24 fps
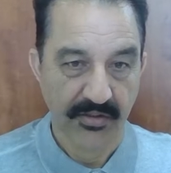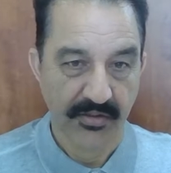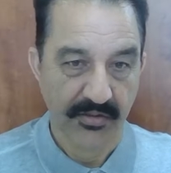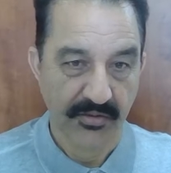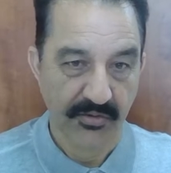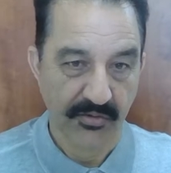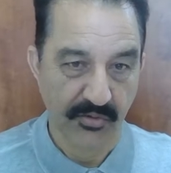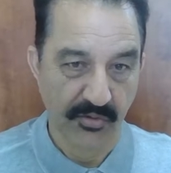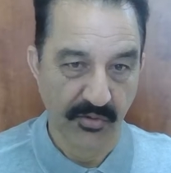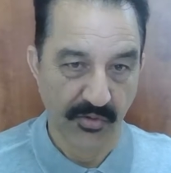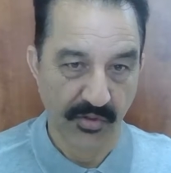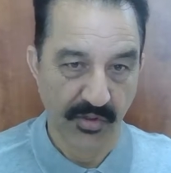
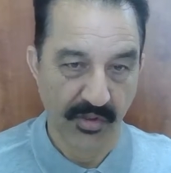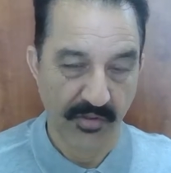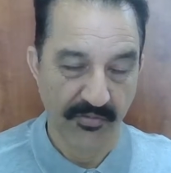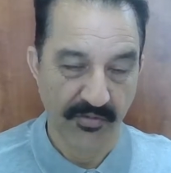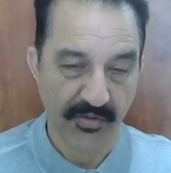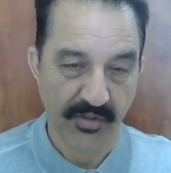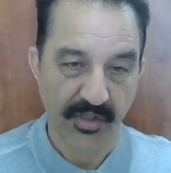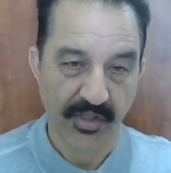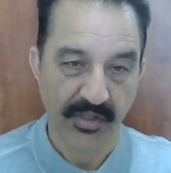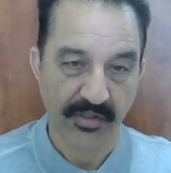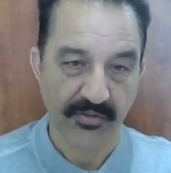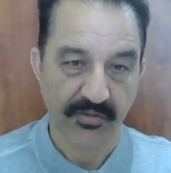So I
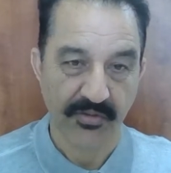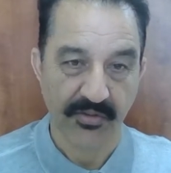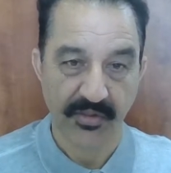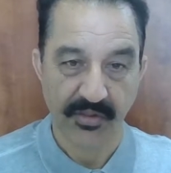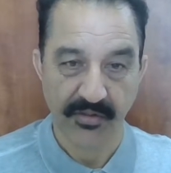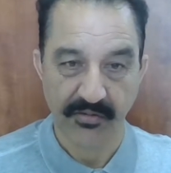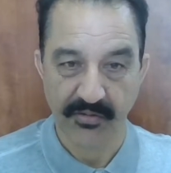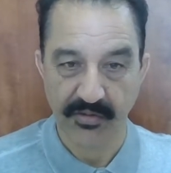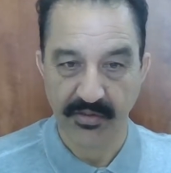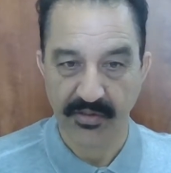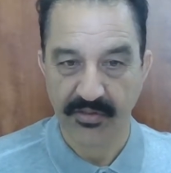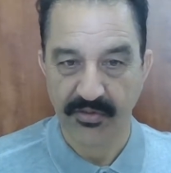would like to
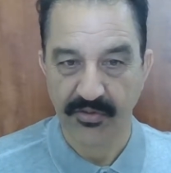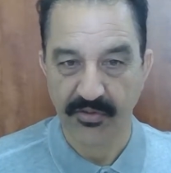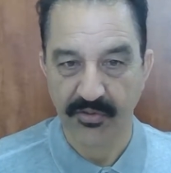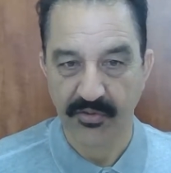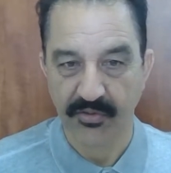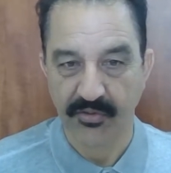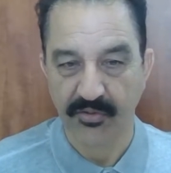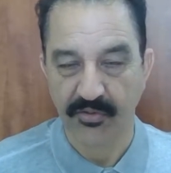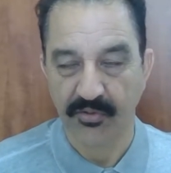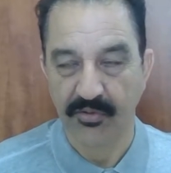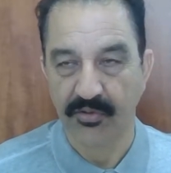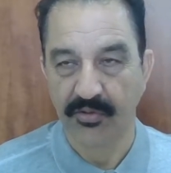request
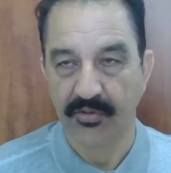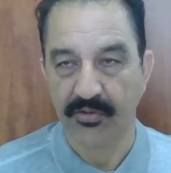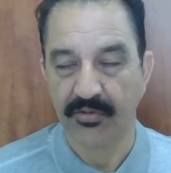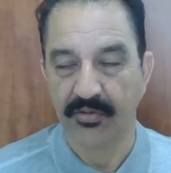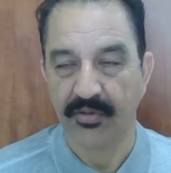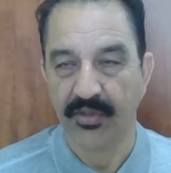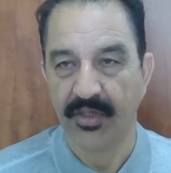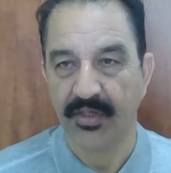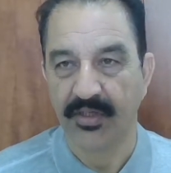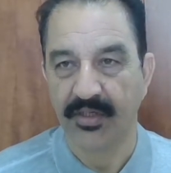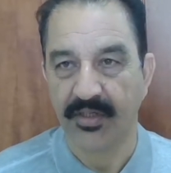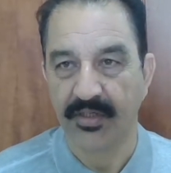you to
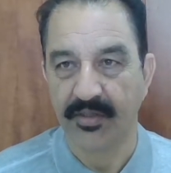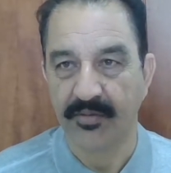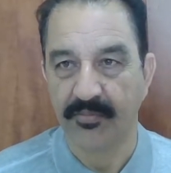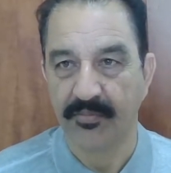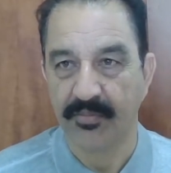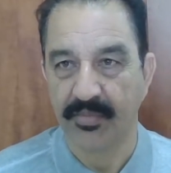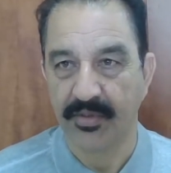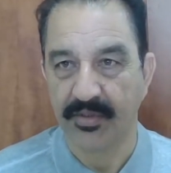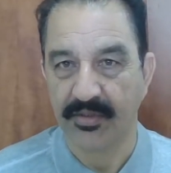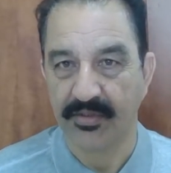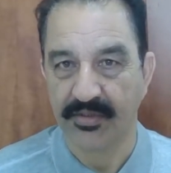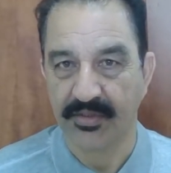like it,
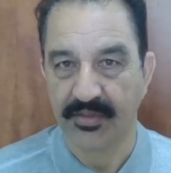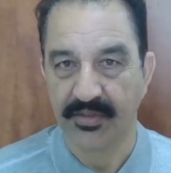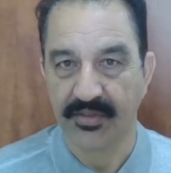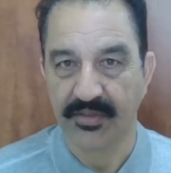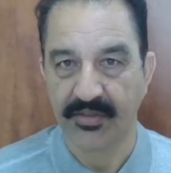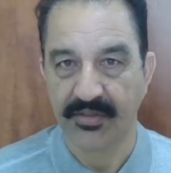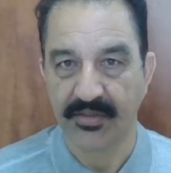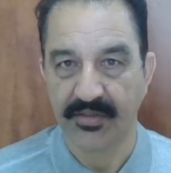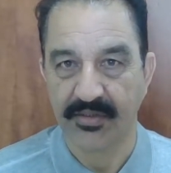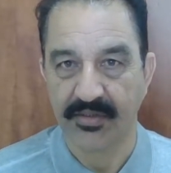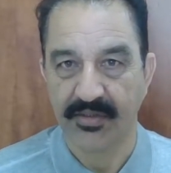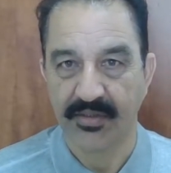plus it,
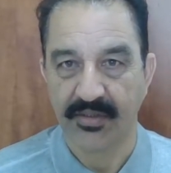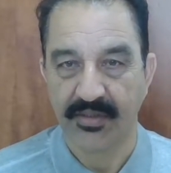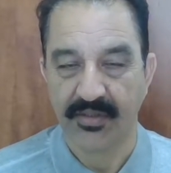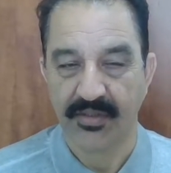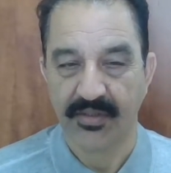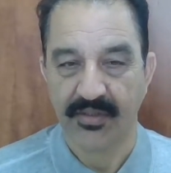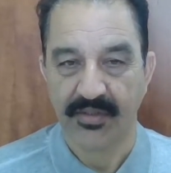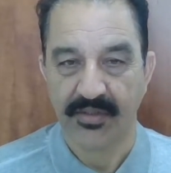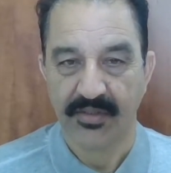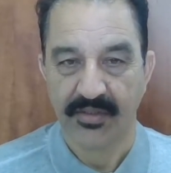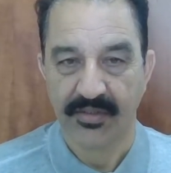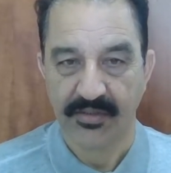
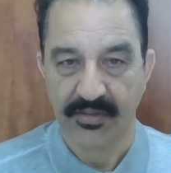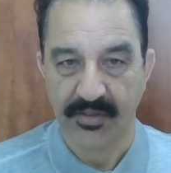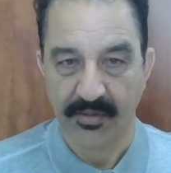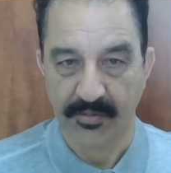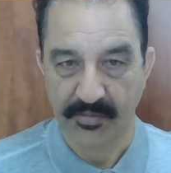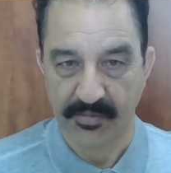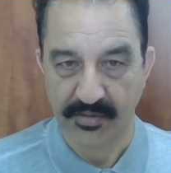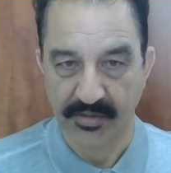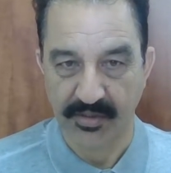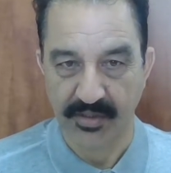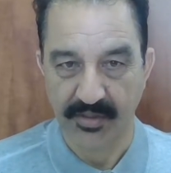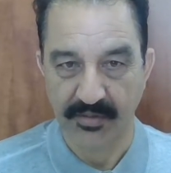
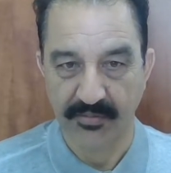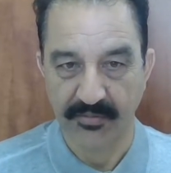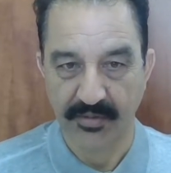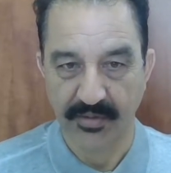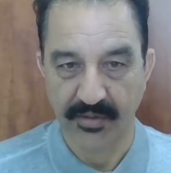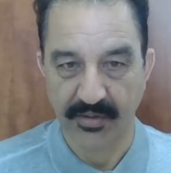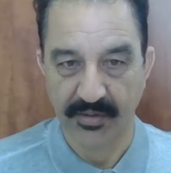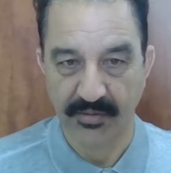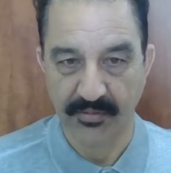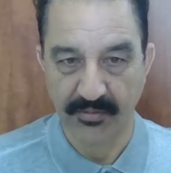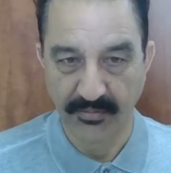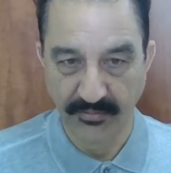subscribe
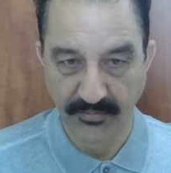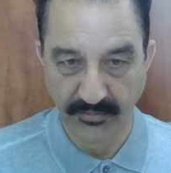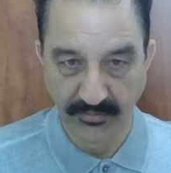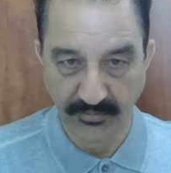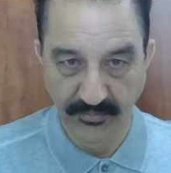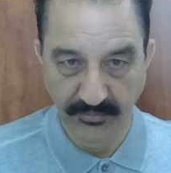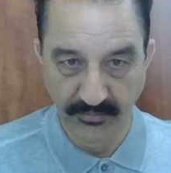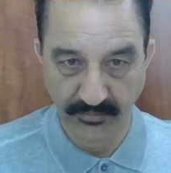the